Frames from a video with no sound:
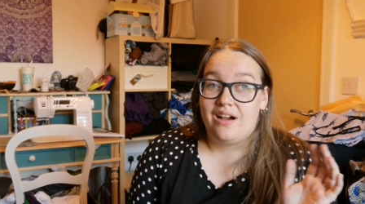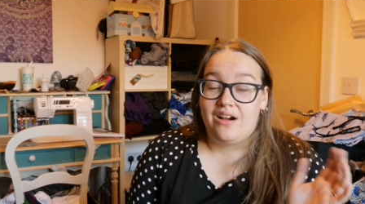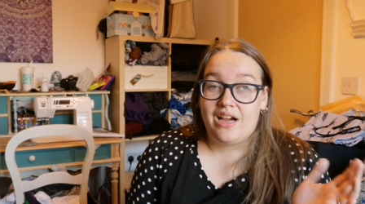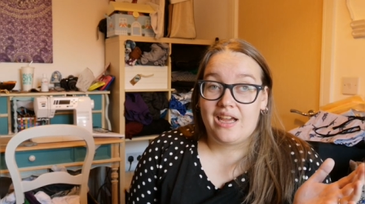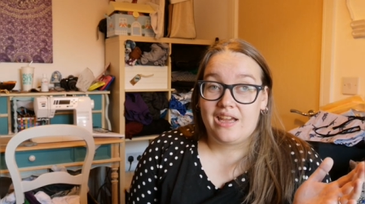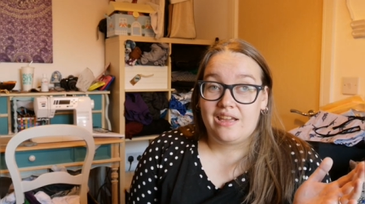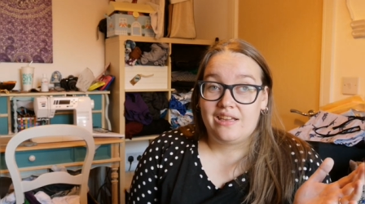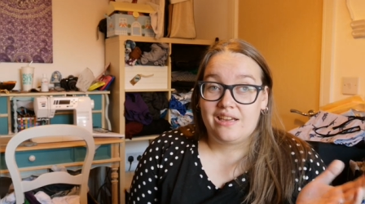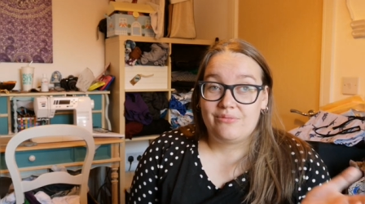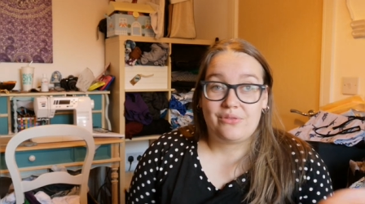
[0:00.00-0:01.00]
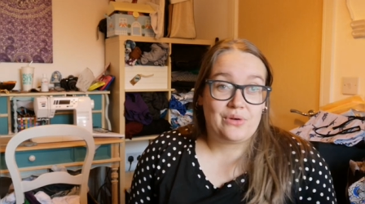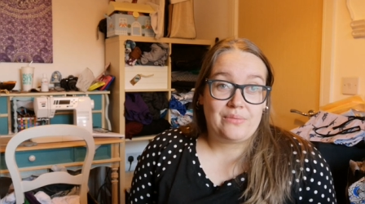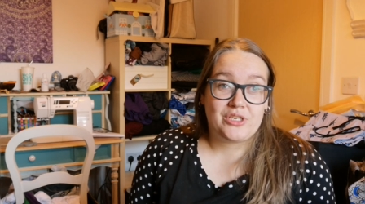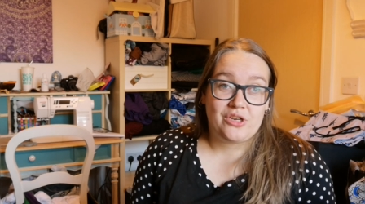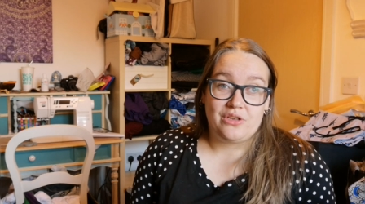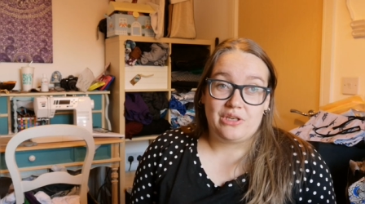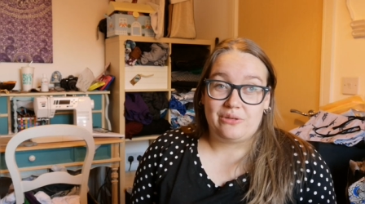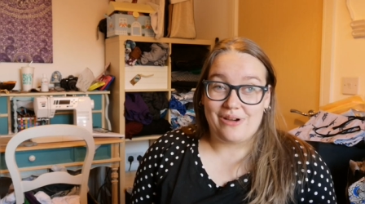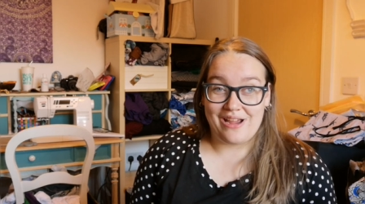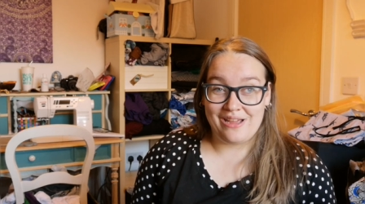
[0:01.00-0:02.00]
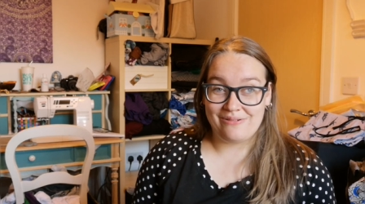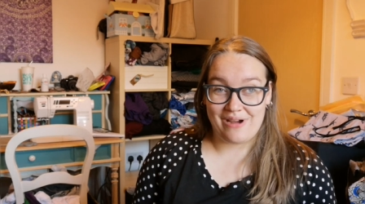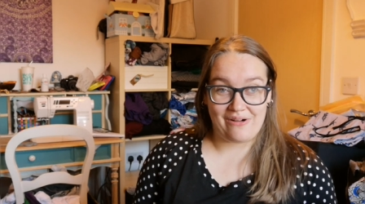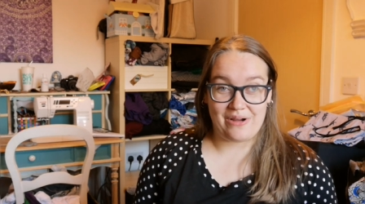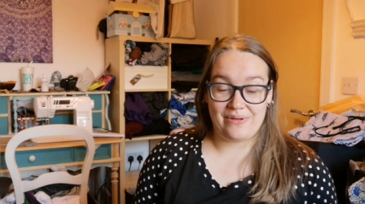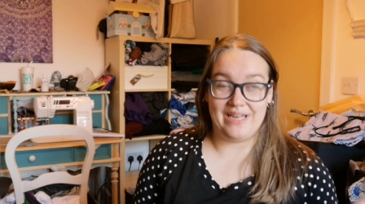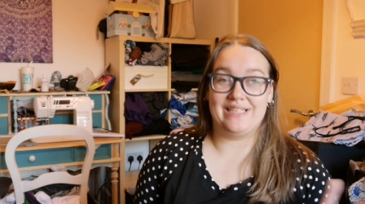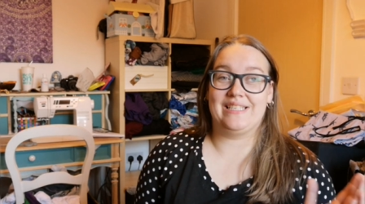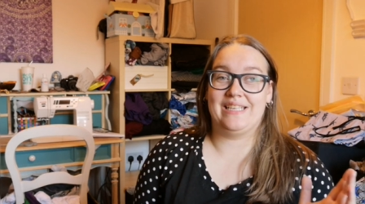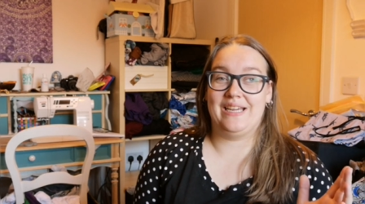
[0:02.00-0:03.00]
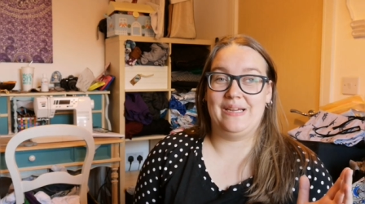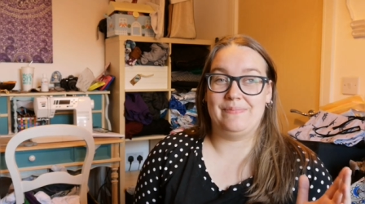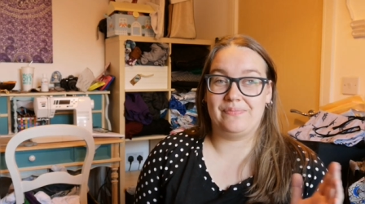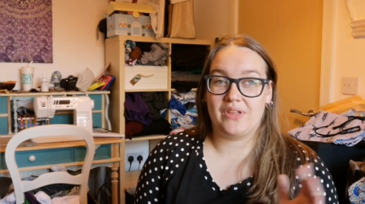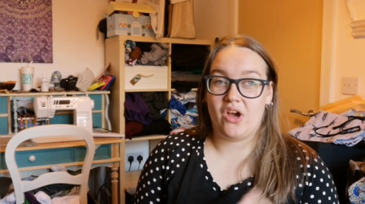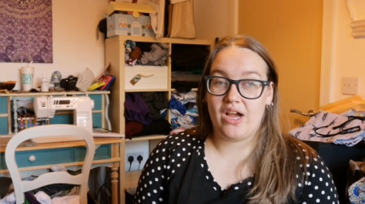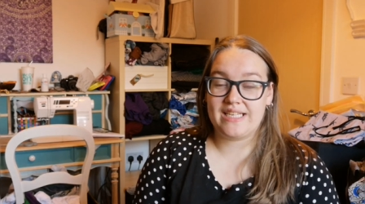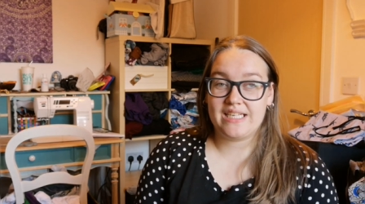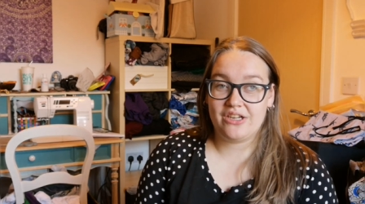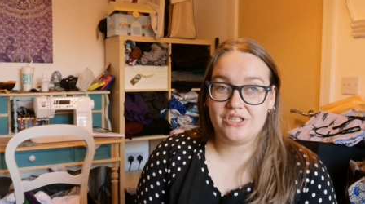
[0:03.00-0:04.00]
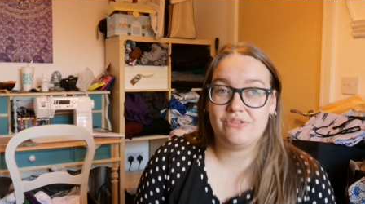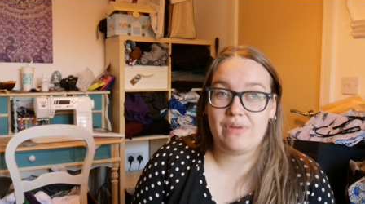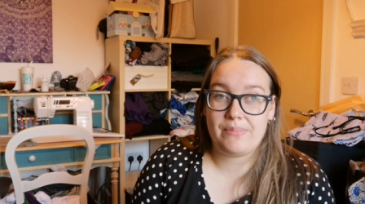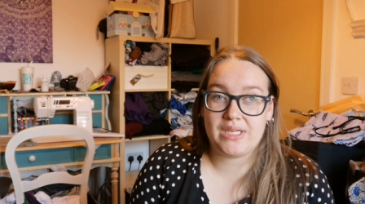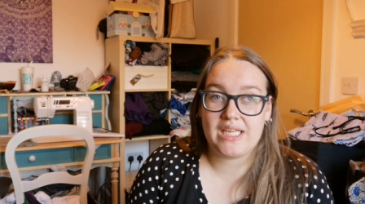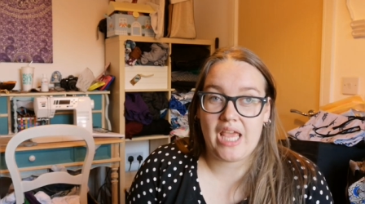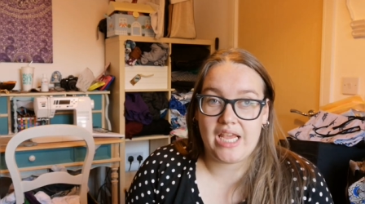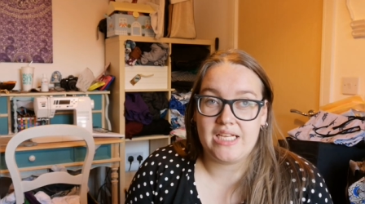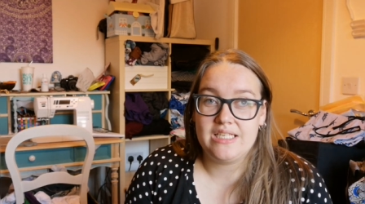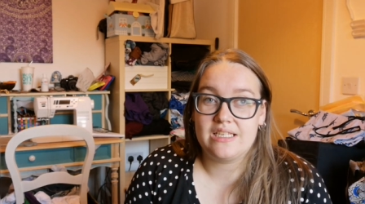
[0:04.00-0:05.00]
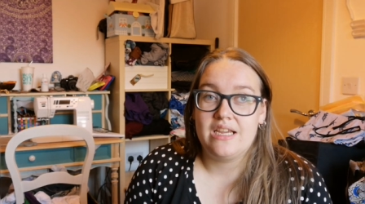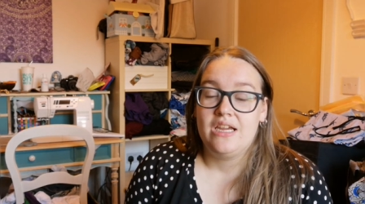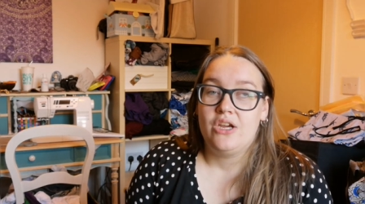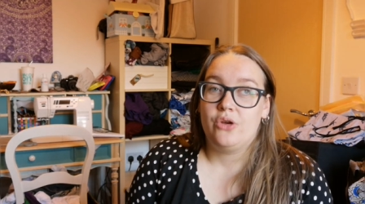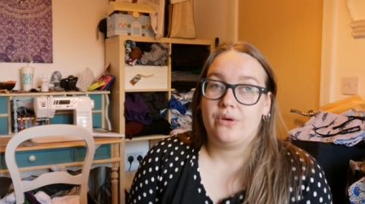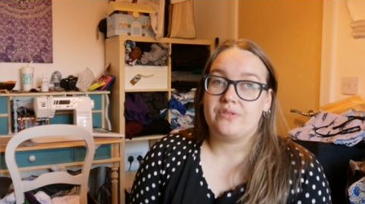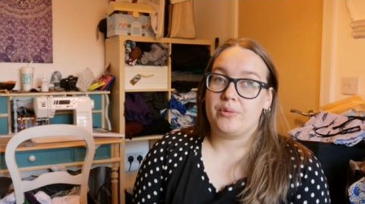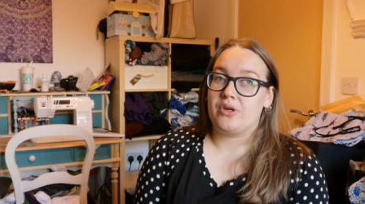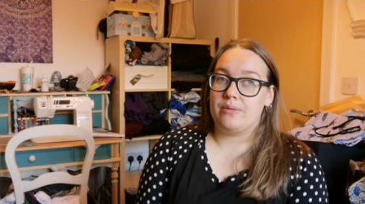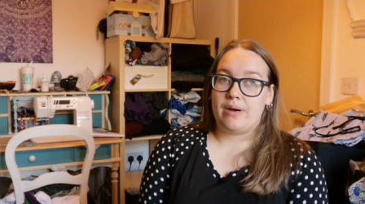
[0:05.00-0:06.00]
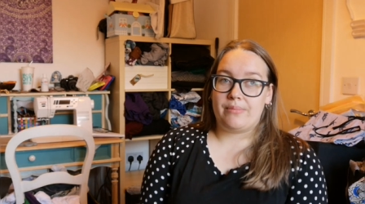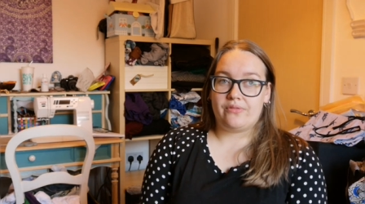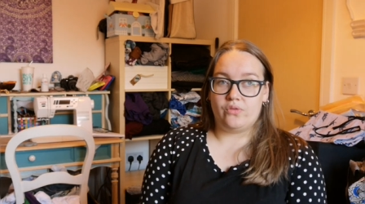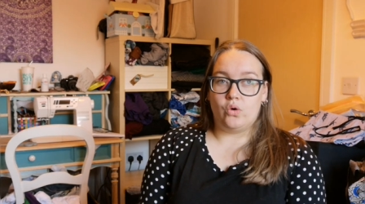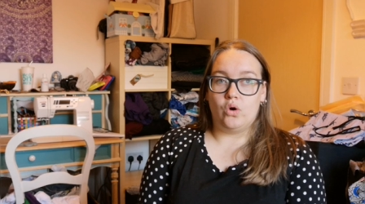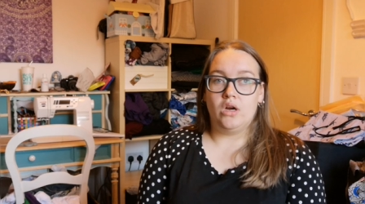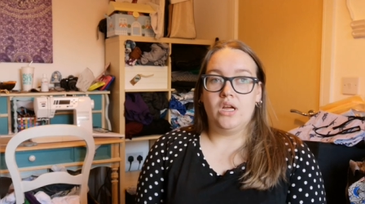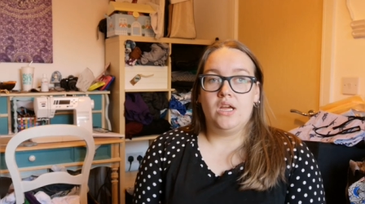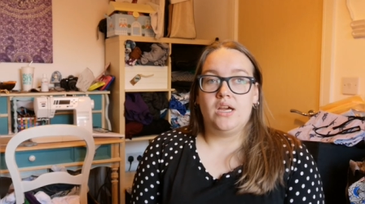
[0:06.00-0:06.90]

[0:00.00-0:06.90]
I thought I would show you where I went. I did go to Remnant Kings, who I've spoken about before,